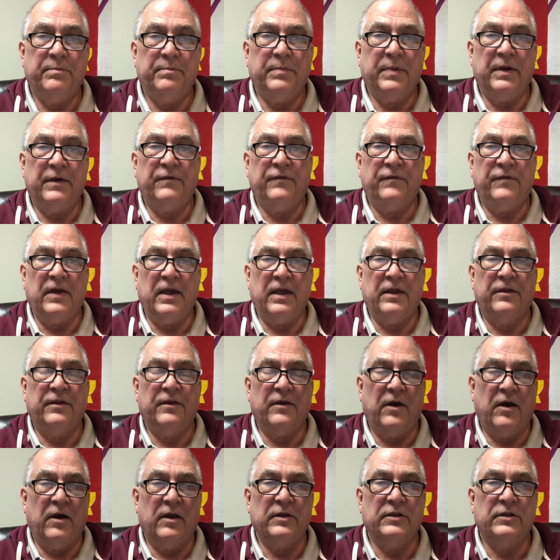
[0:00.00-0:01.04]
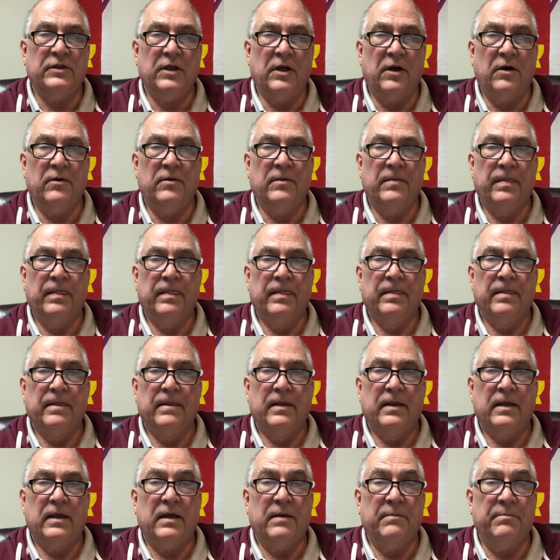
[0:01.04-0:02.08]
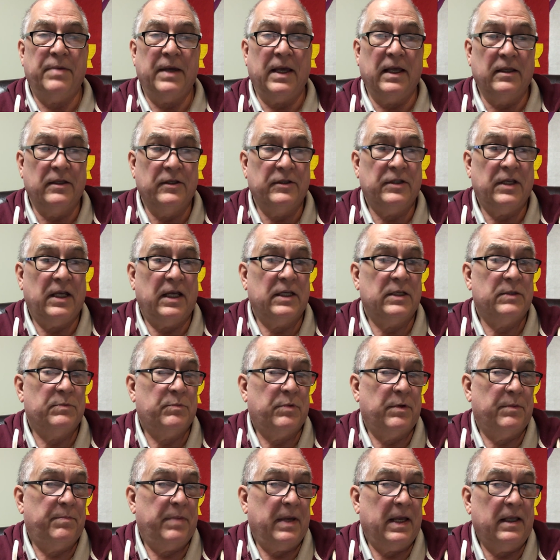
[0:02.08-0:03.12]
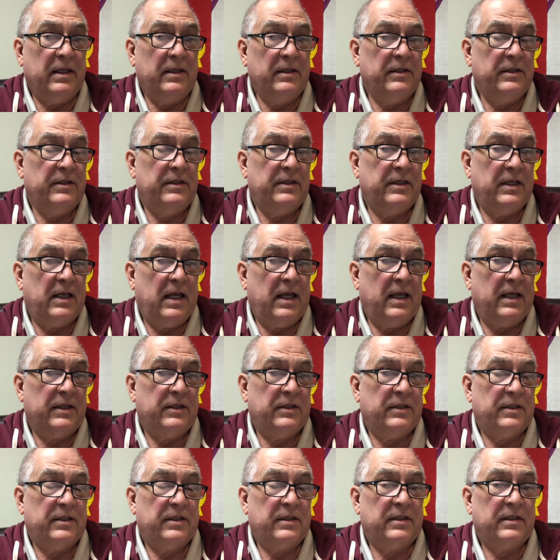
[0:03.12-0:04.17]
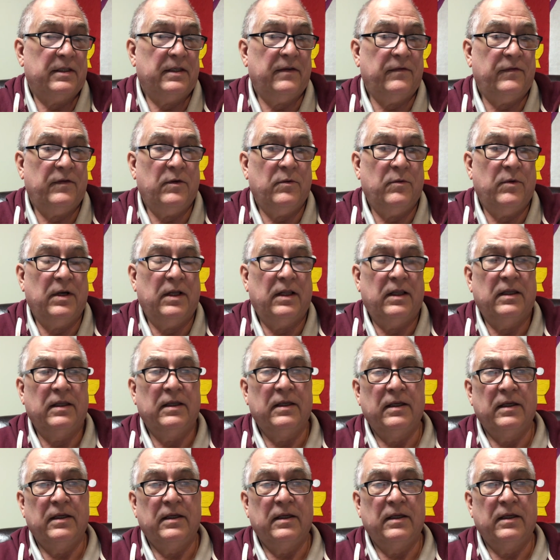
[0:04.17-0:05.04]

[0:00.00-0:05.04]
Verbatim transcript: but faith also compels us, propels us, if you will,